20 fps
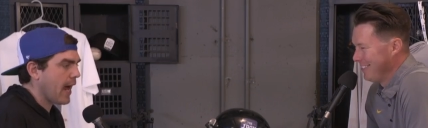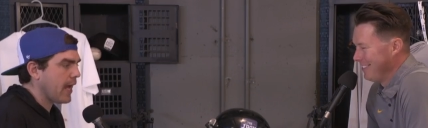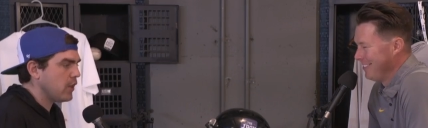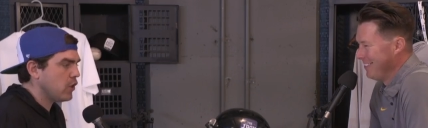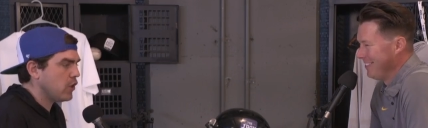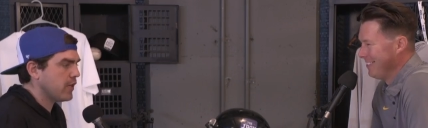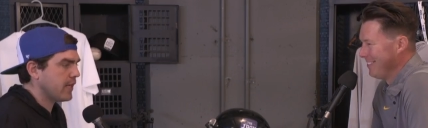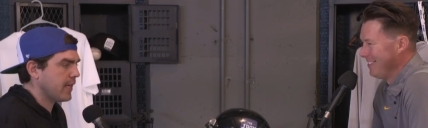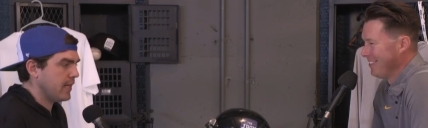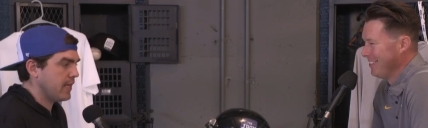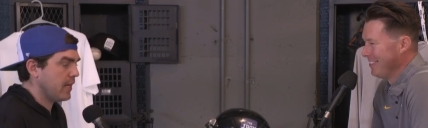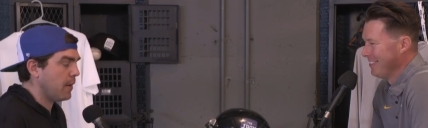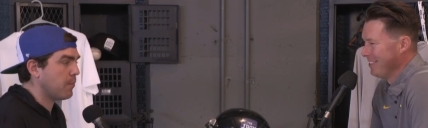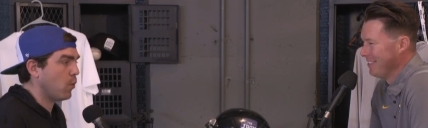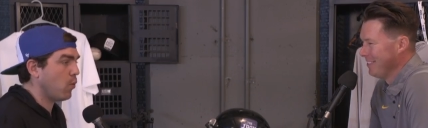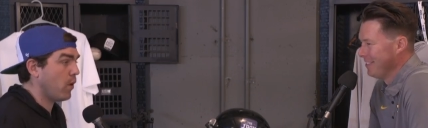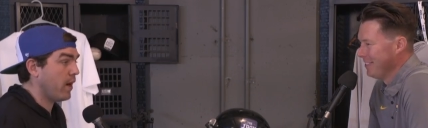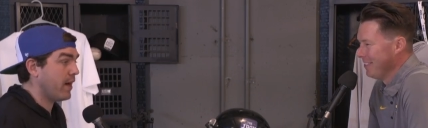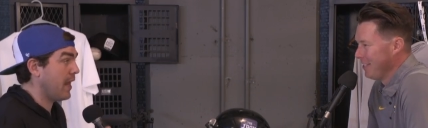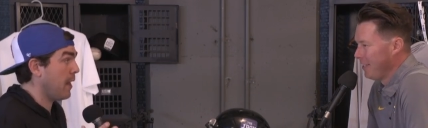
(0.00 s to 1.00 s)
Speaker 1: look, number
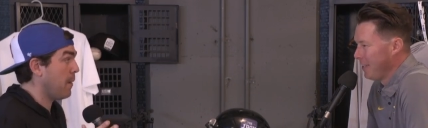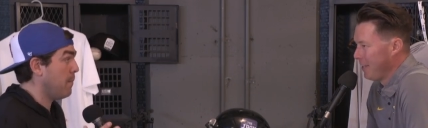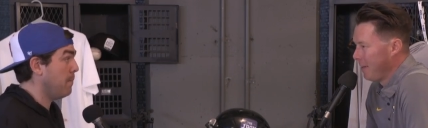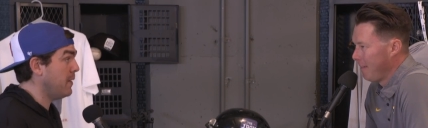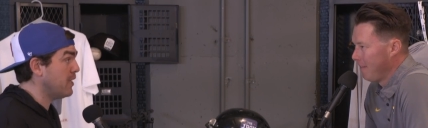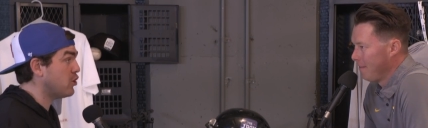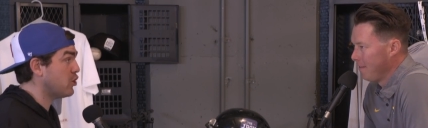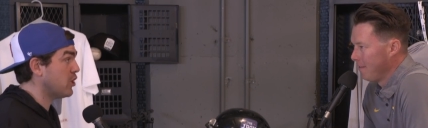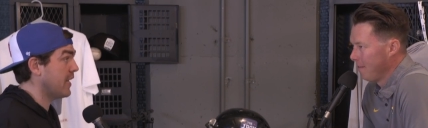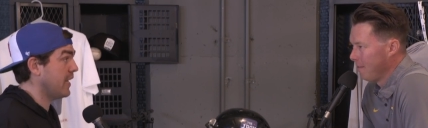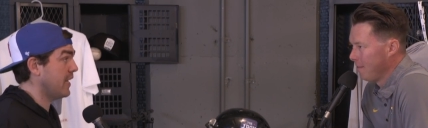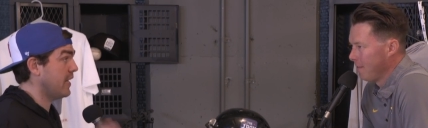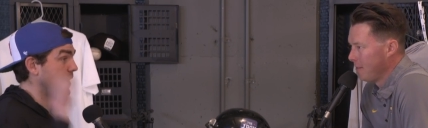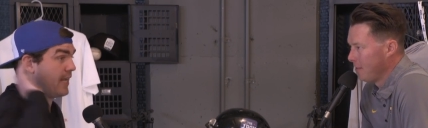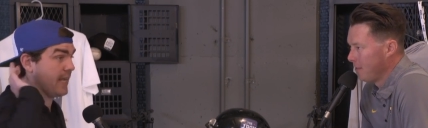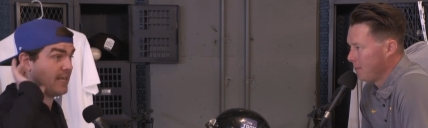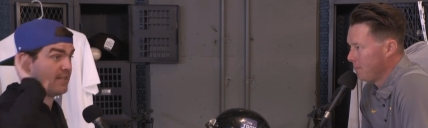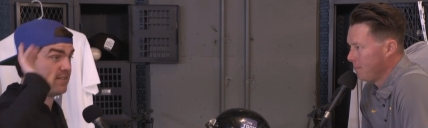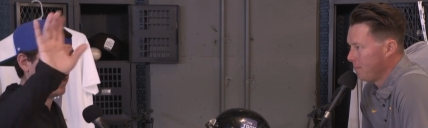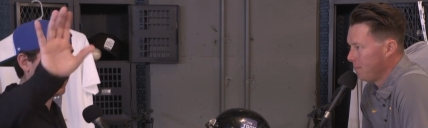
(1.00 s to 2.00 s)
one, Michigan
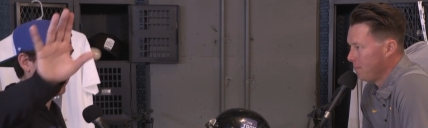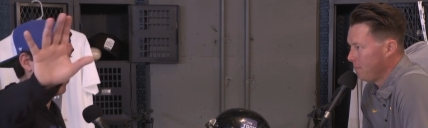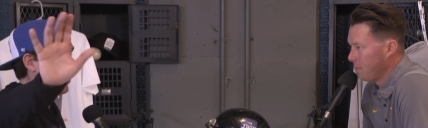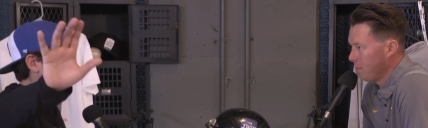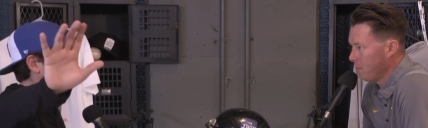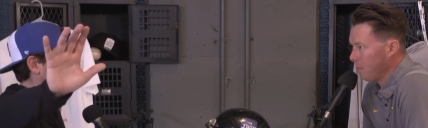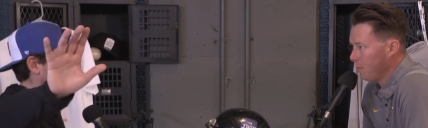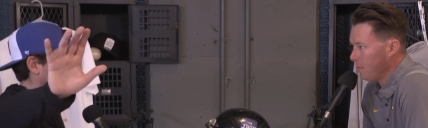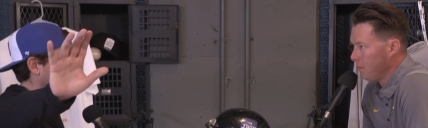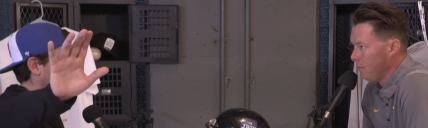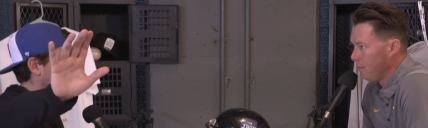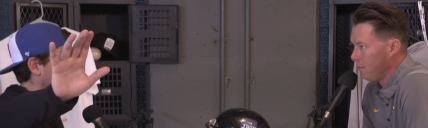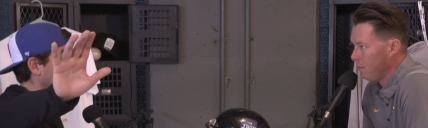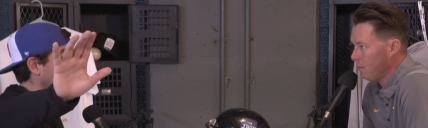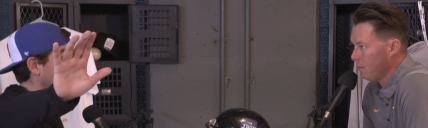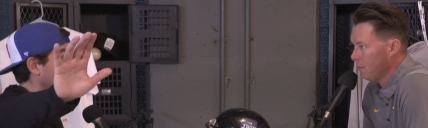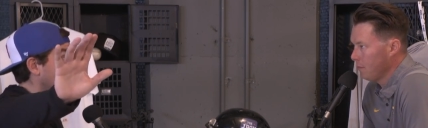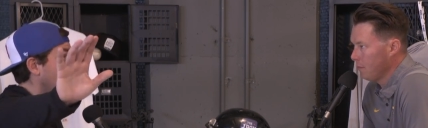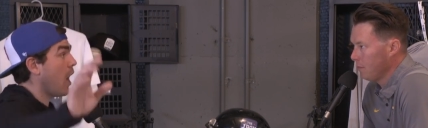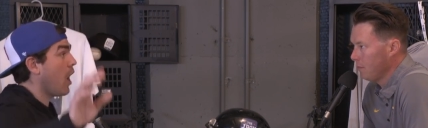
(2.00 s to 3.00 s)
is in one state.
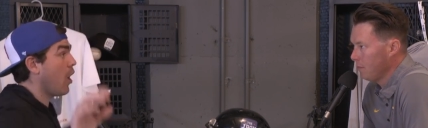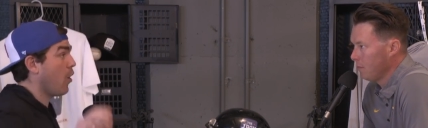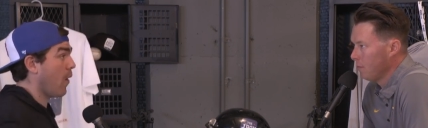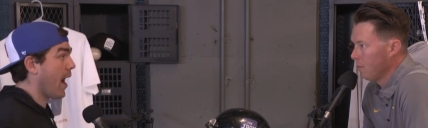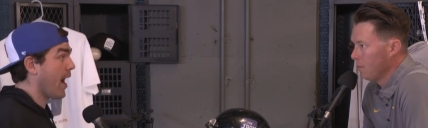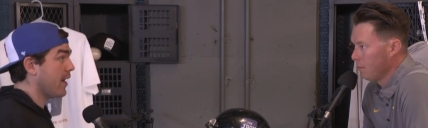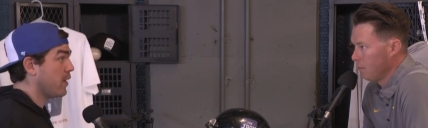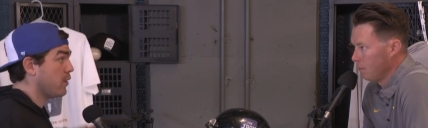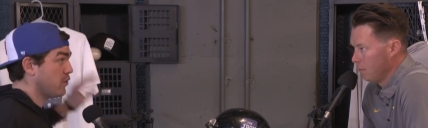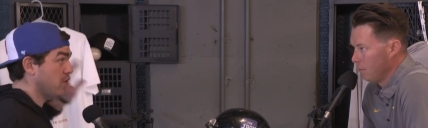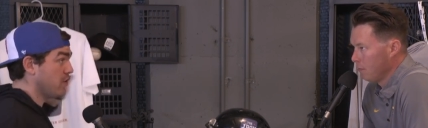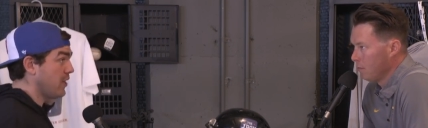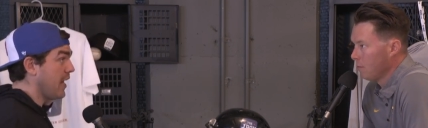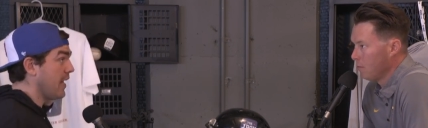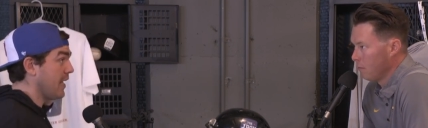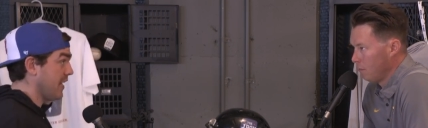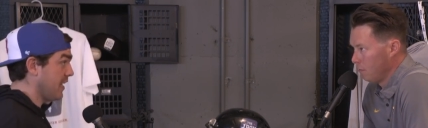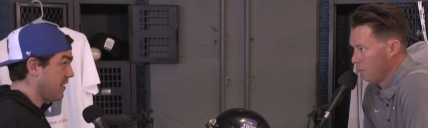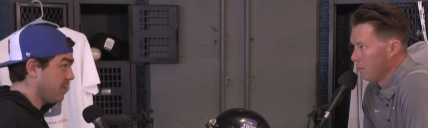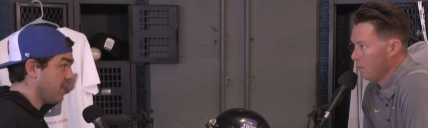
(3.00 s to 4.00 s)
Ohio
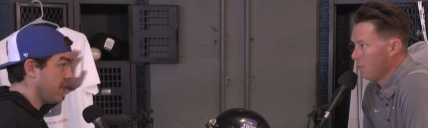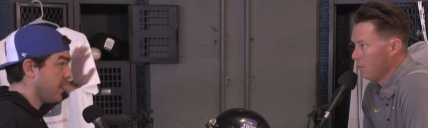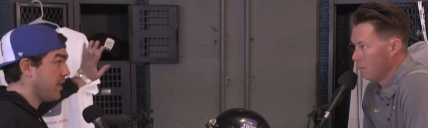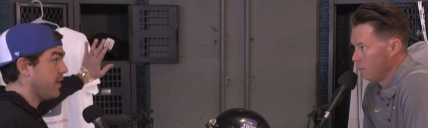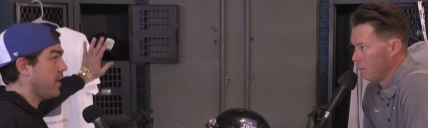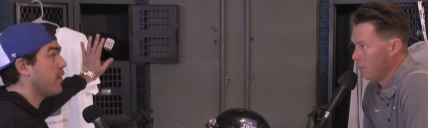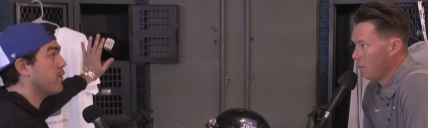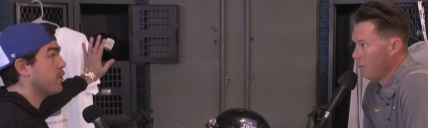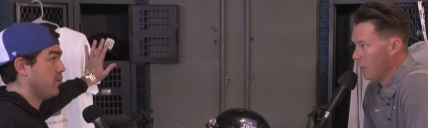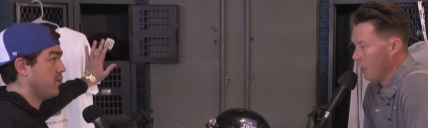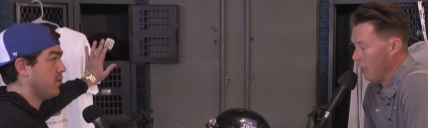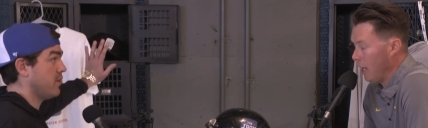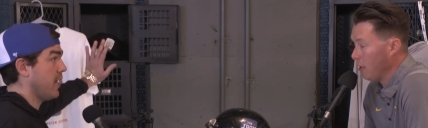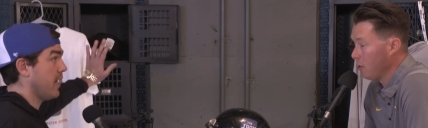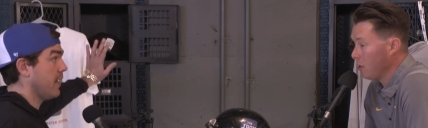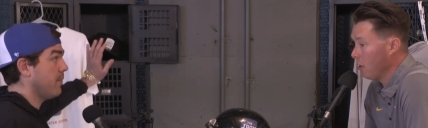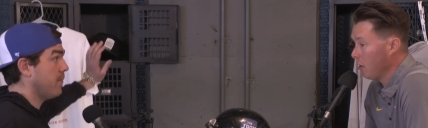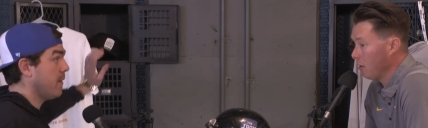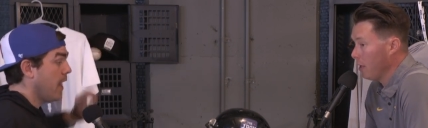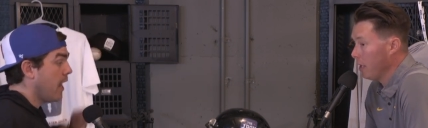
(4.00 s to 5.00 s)
State is in another state. I'll
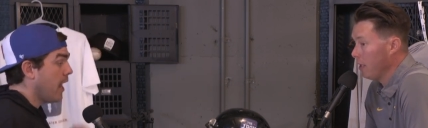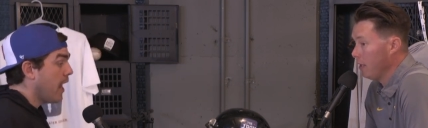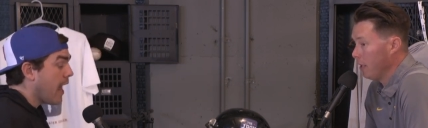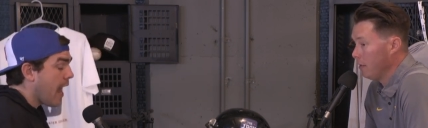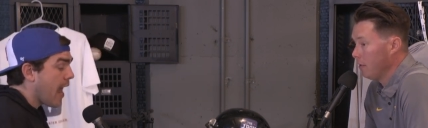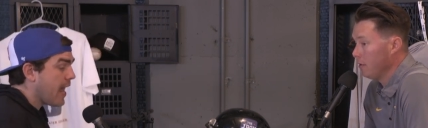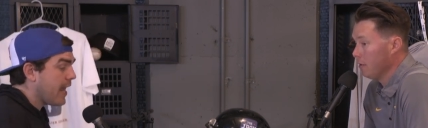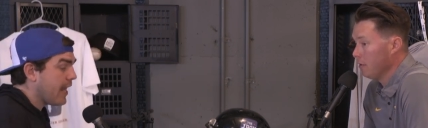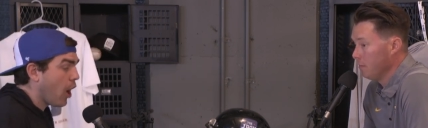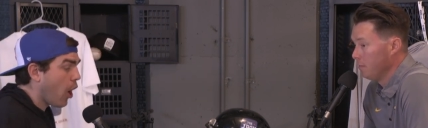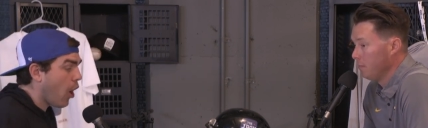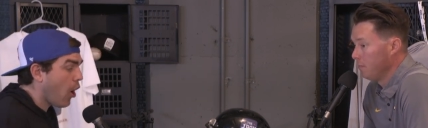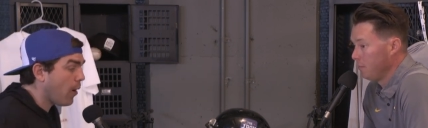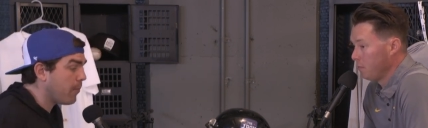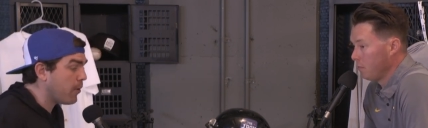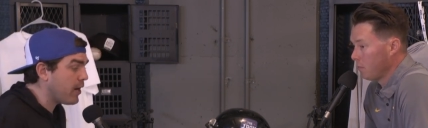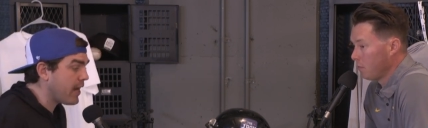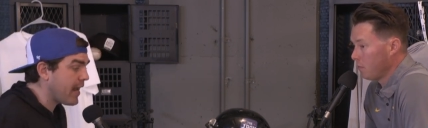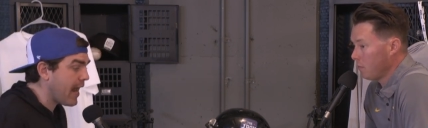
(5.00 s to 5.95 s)
talk about that. Too. In Auburn and